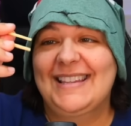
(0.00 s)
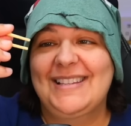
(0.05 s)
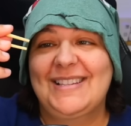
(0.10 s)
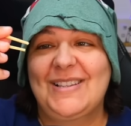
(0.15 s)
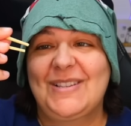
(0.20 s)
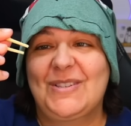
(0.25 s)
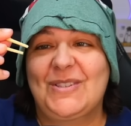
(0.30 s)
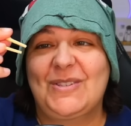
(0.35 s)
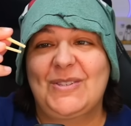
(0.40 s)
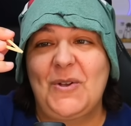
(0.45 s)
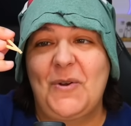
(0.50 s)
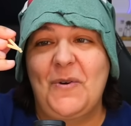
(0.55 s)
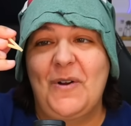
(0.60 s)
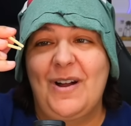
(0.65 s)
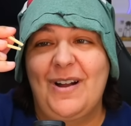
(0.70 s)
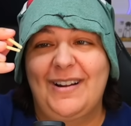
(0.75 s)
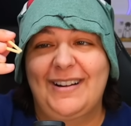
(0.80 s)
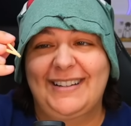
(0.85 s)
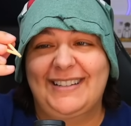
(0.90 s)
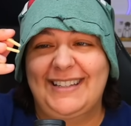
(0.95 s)
This is so
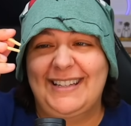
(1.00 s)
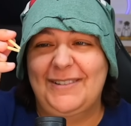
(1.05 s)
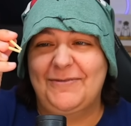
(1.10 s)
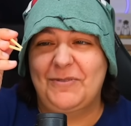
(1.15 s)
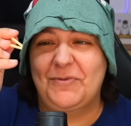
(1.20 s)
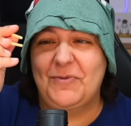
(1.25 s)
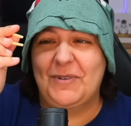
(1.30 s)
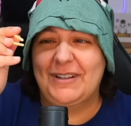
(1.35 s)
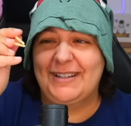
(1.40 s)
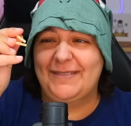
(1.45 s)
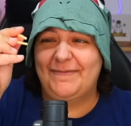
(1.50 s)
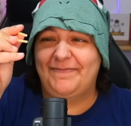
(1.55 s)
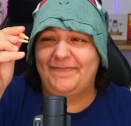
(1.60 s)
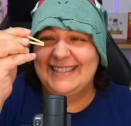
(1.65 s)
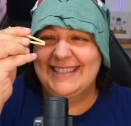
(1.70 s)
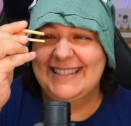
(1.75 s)
hard to even want to